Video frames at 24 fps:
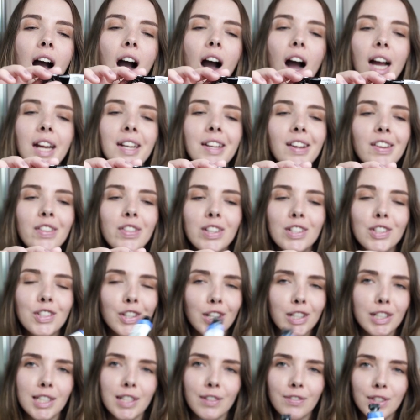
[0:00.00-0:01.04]
I know that
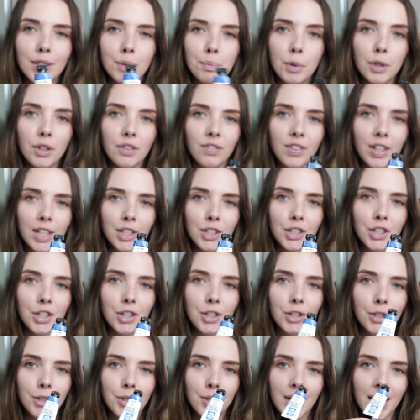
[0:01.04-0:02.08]
Joseph Zabukvich,
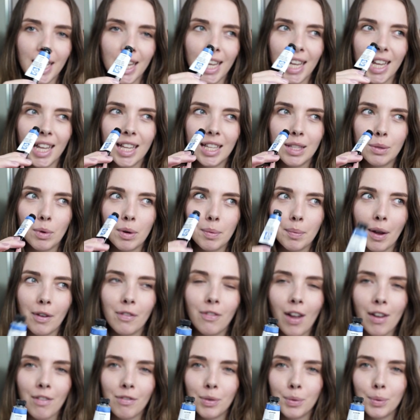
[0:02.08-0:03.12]
who is one of my
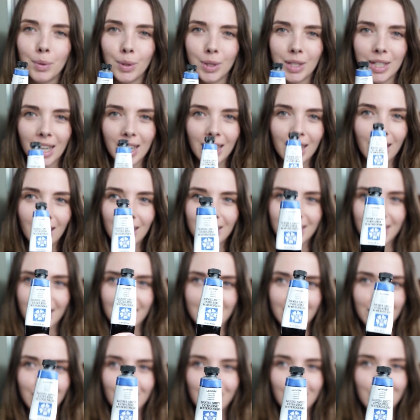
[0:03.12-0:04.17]
favourite watercolour
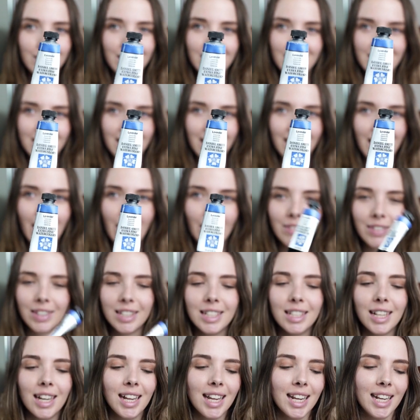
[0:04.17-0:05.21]
artists, uses
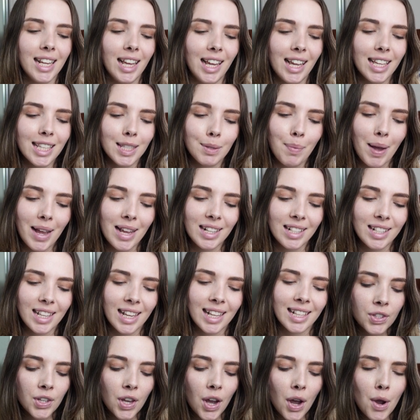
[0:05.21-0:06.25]
lavender in his
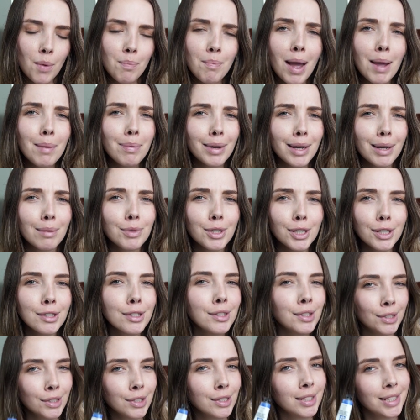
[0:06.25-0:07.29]
paintings, so maybe I'm just
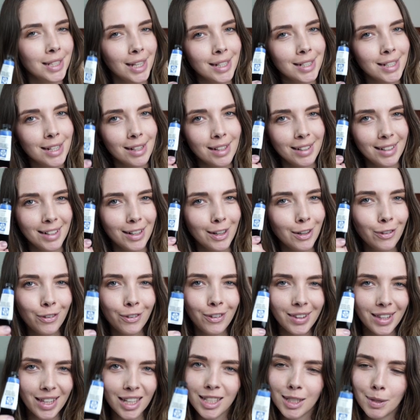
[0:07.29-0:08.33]
not subtle enough
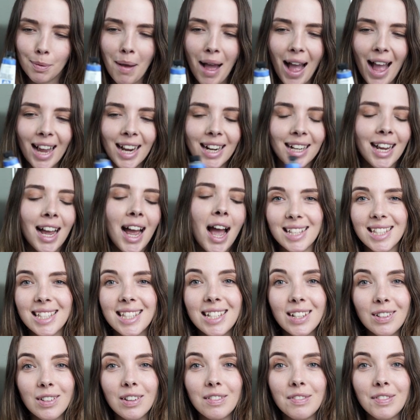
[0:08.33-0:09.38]
for this paint. It's
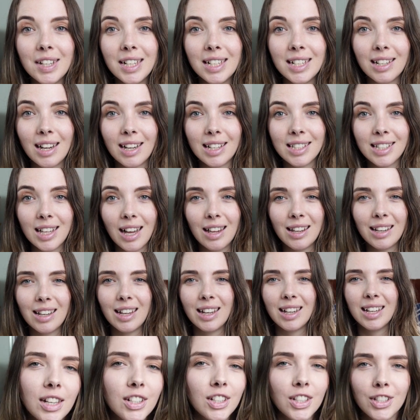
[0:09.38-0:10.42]
still a really nice colour,
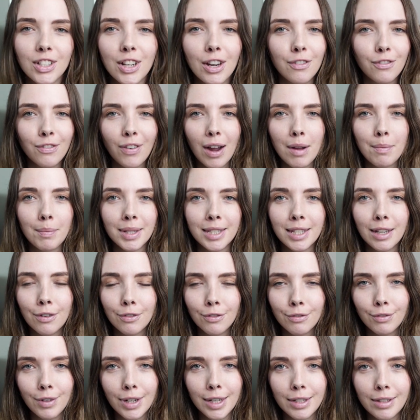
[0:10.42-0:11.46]
I just don't find myself
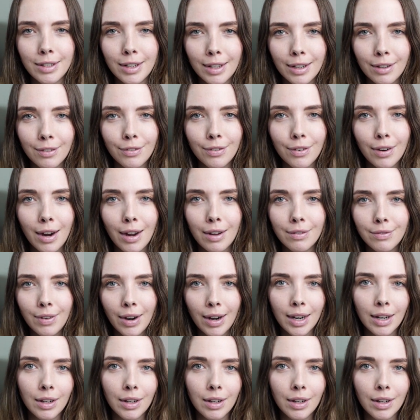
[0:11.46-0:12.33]
reaching for it very